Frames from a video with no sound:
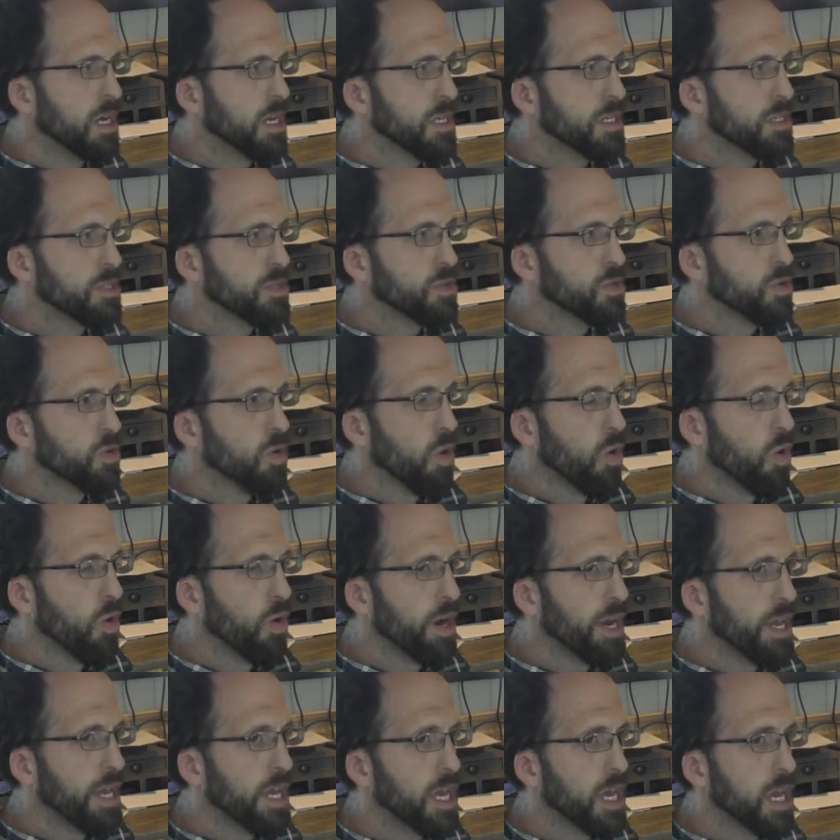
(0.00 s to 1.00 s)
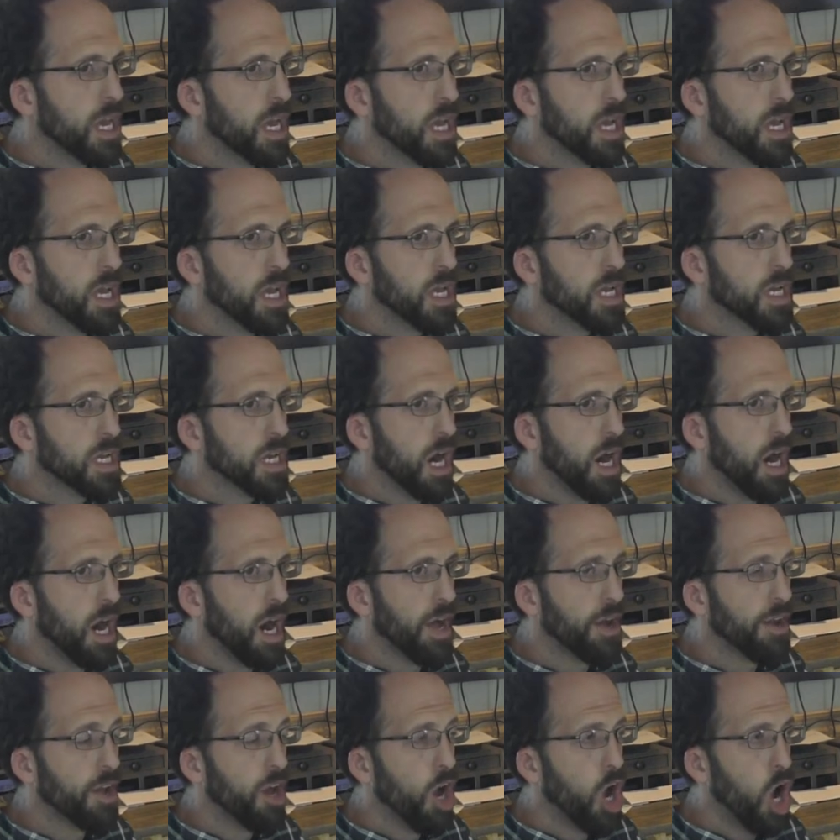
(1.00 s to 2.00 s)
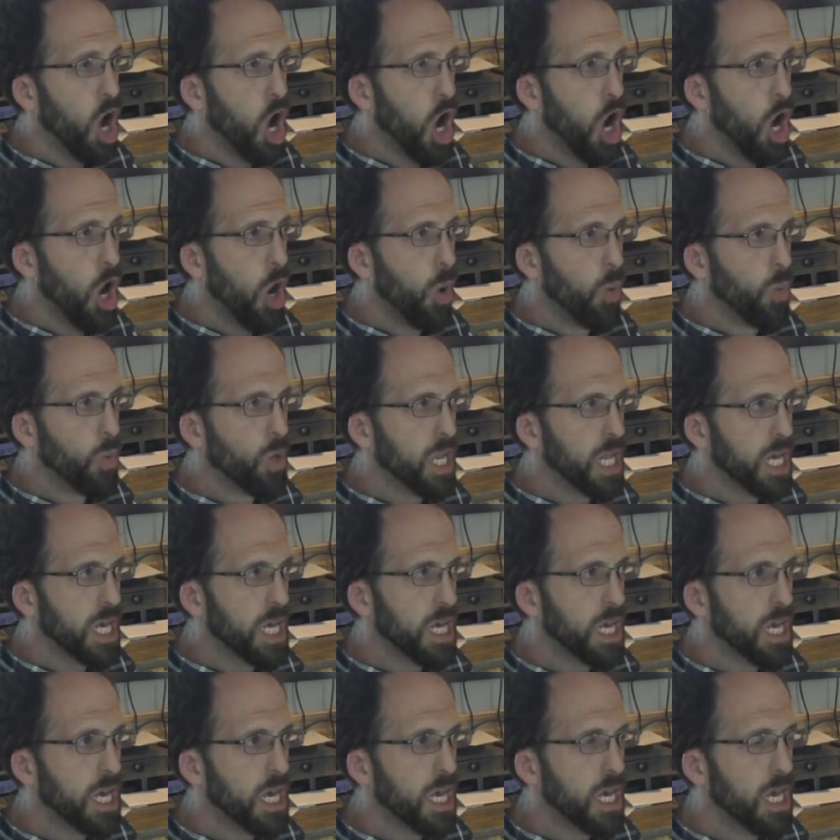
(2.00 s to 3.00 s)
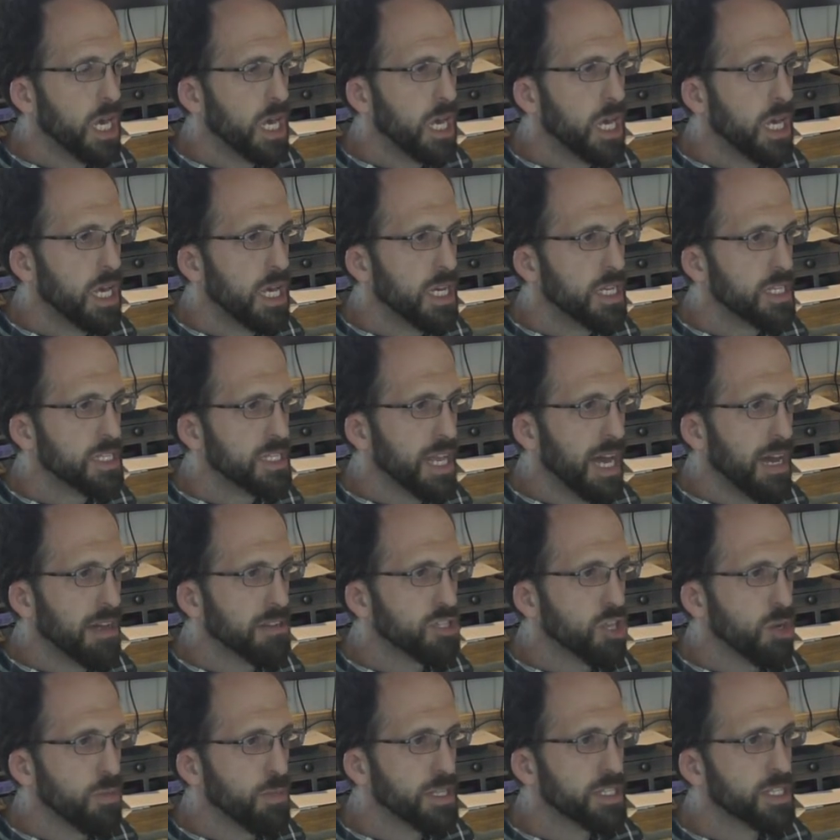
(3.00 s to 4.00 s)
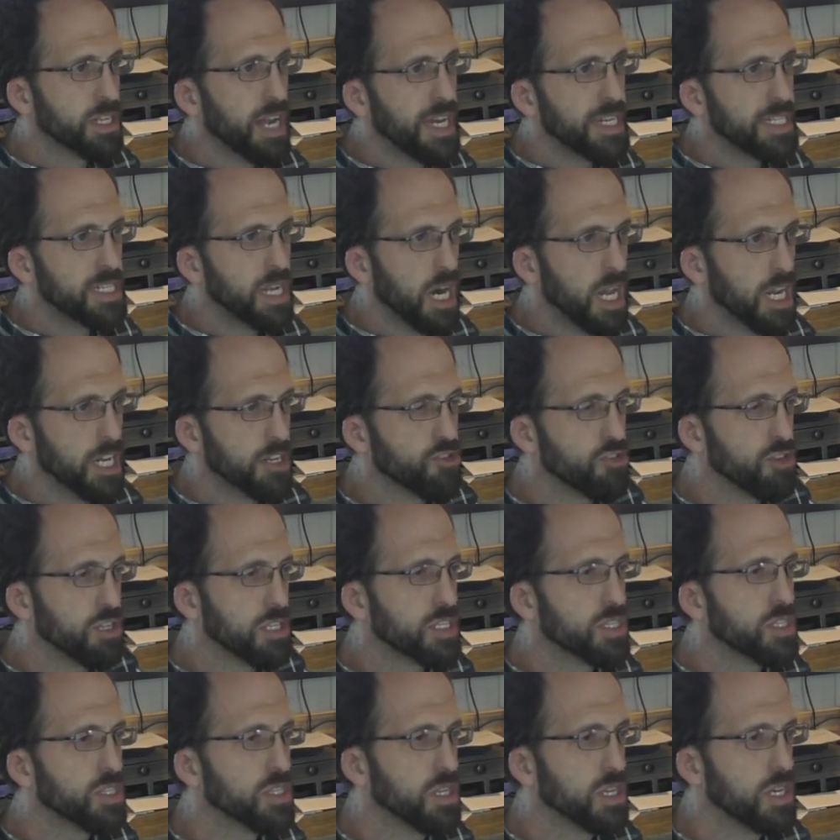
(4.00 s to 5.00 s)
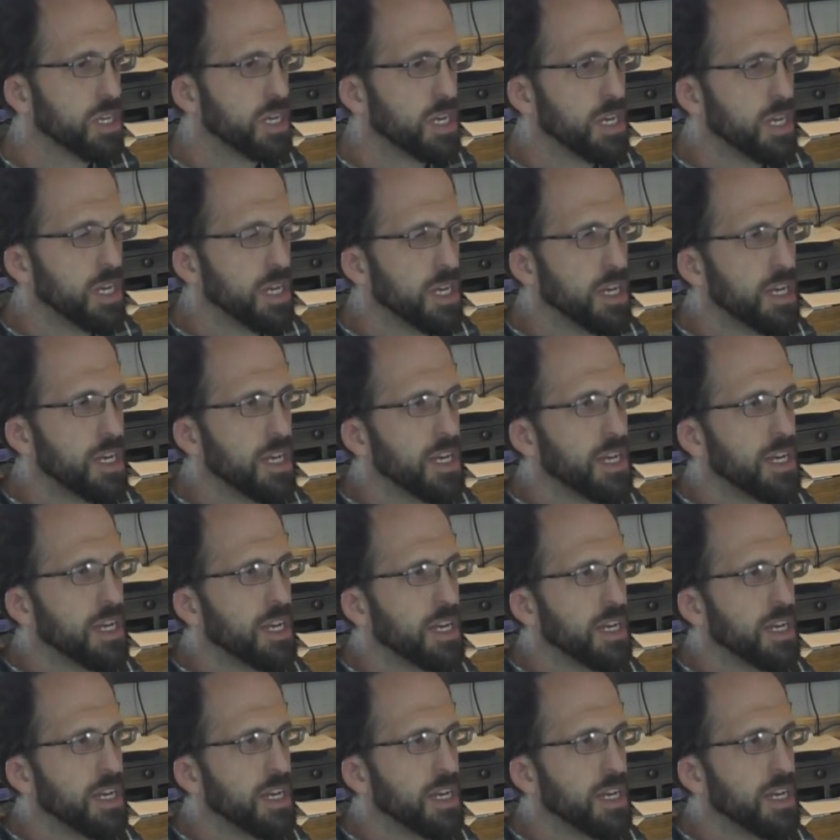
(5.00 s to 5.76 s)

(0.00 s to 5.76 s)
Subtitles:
You glory God only. Sounds almost idolatrous. Mm-hmm.